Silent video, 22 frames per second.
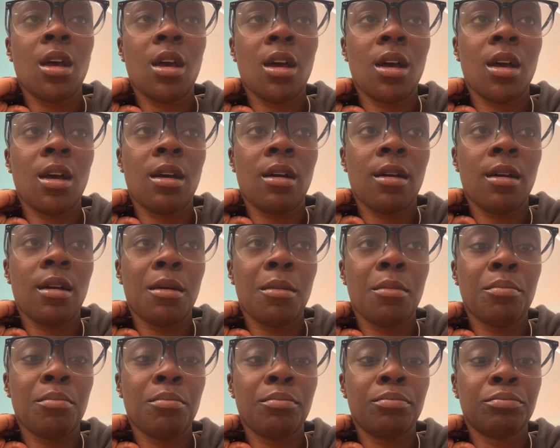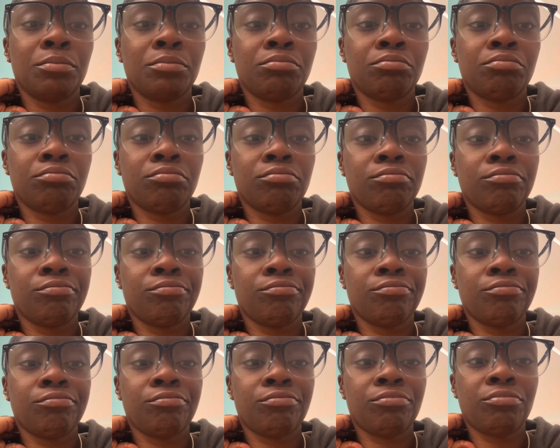About
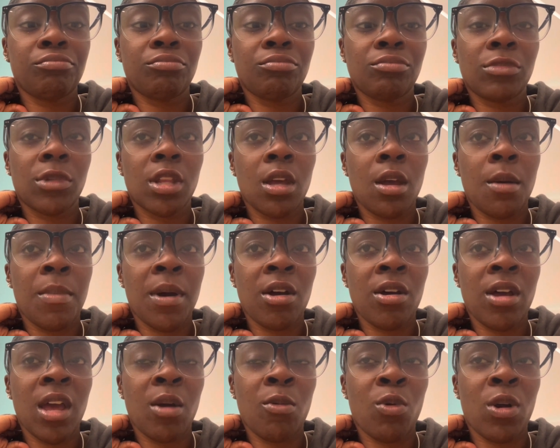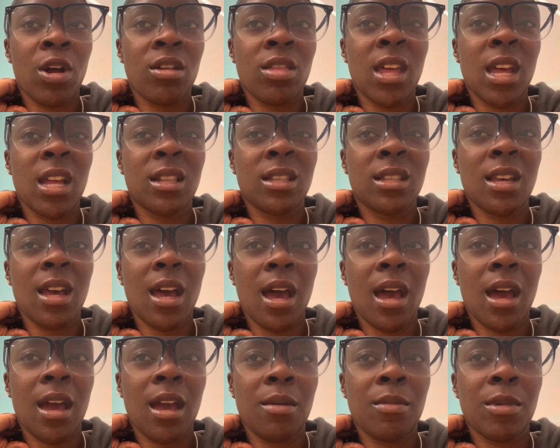around that
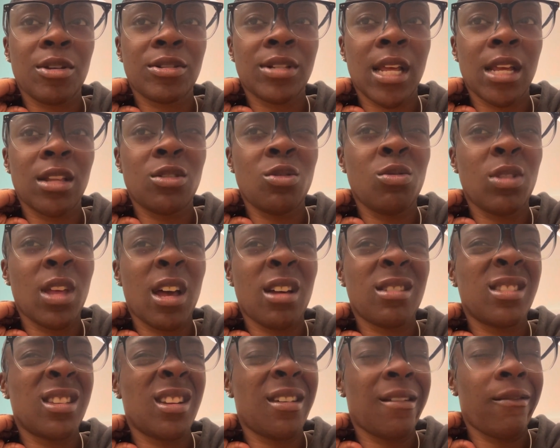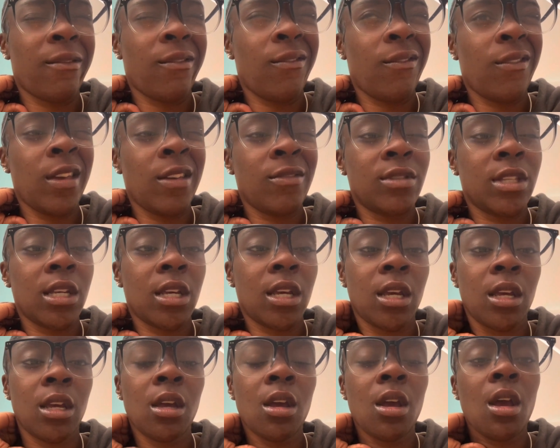time, that was like
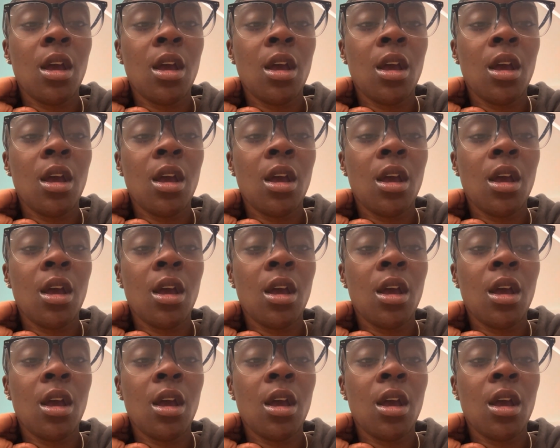2015,